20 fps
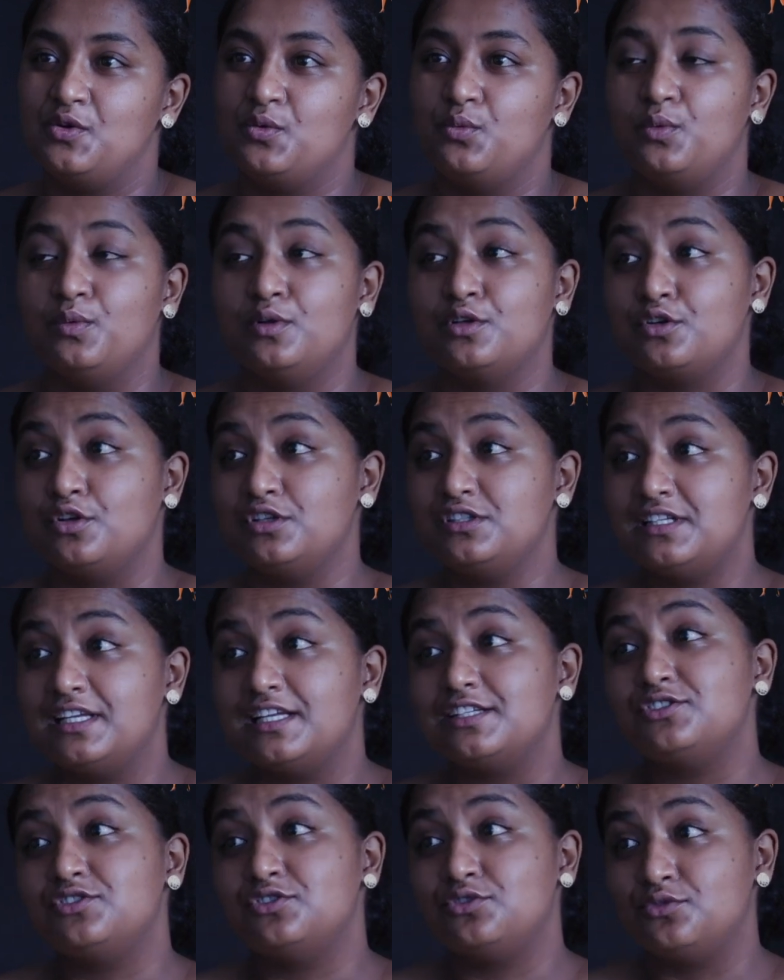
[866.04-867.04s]
We will not
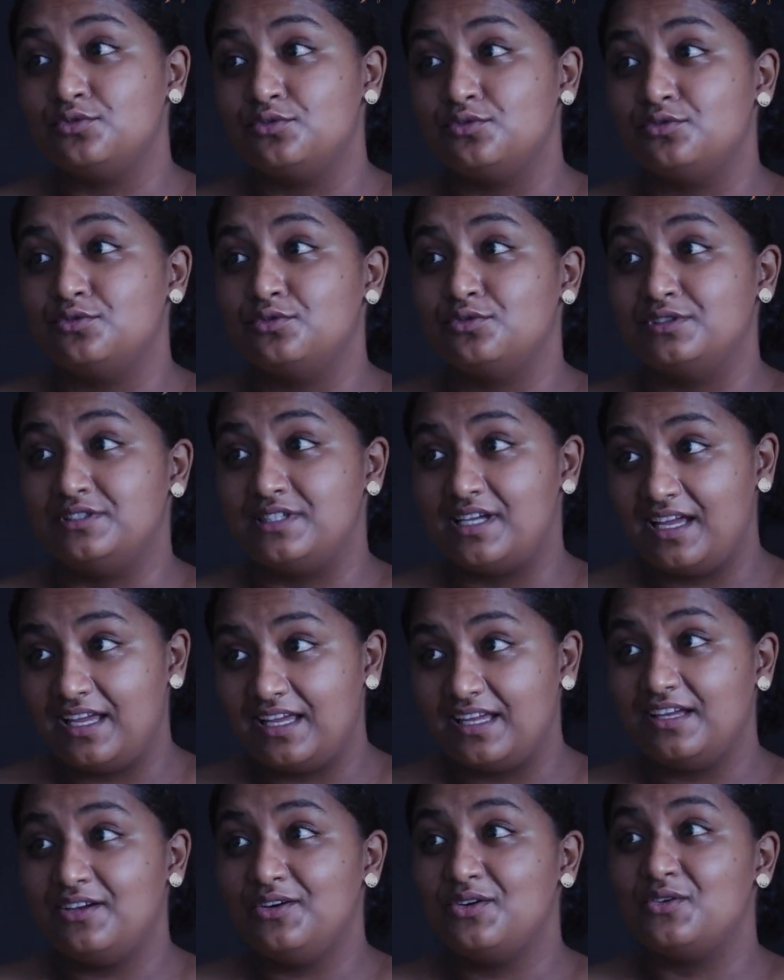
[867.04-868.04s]
let you
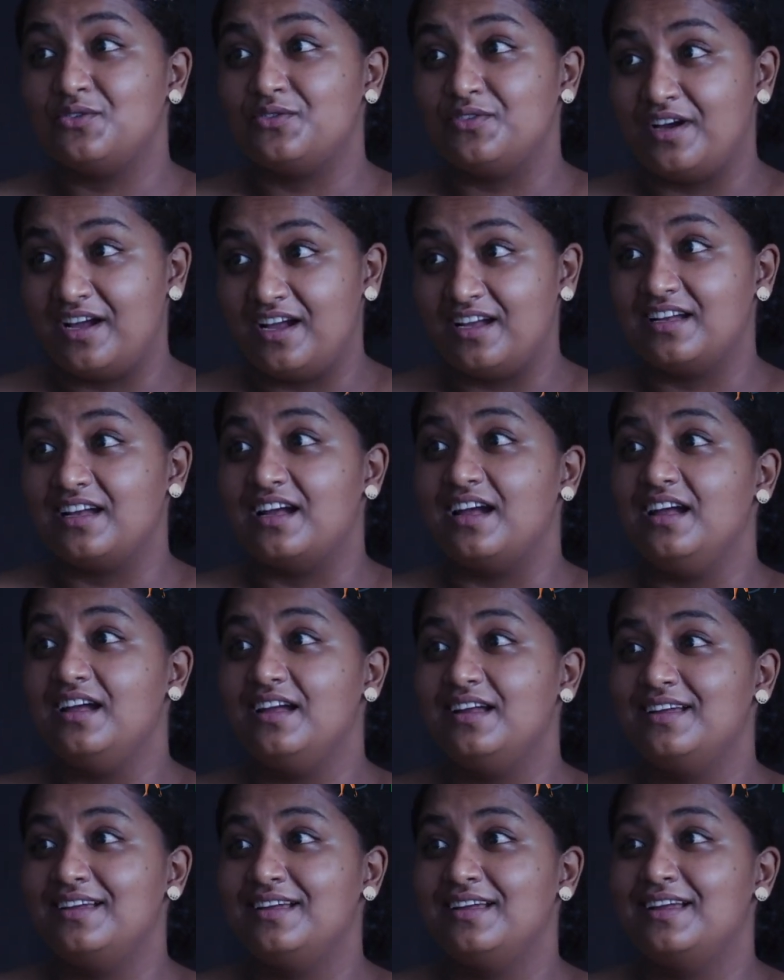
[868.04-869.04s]
die of hunger,
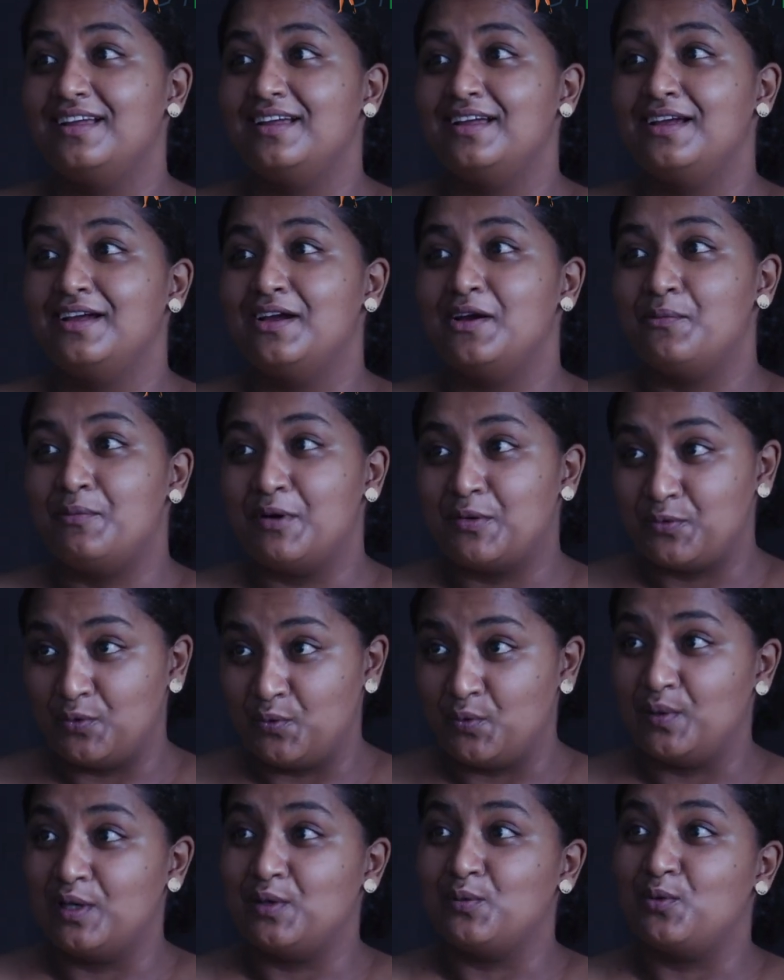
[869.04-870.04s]
but
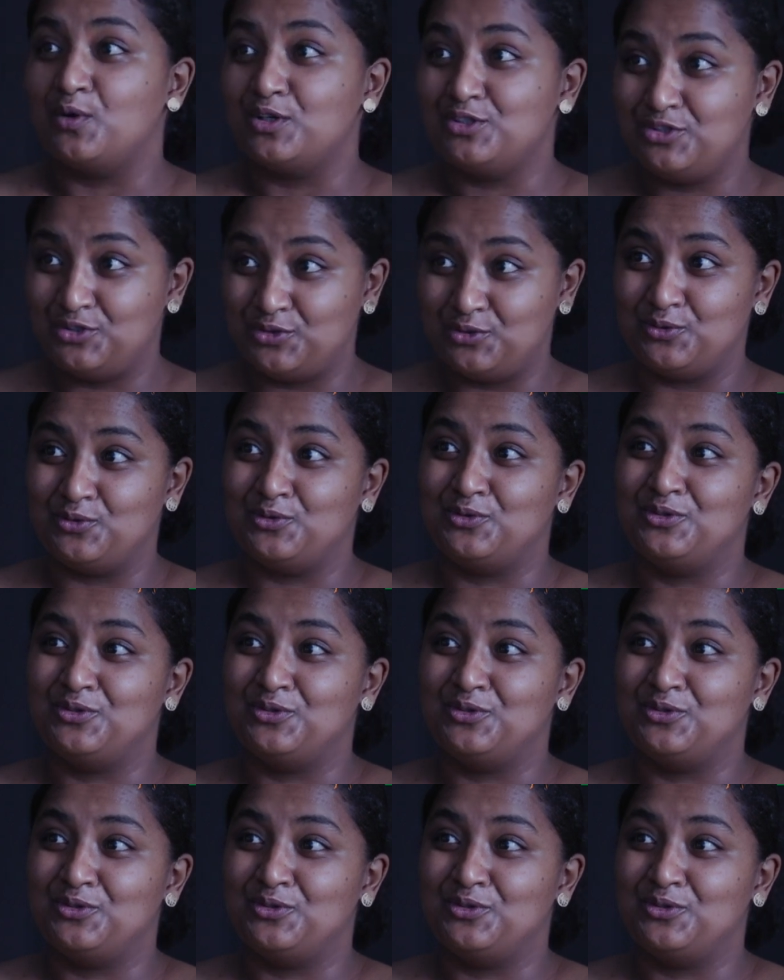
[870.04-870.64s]
we will watch you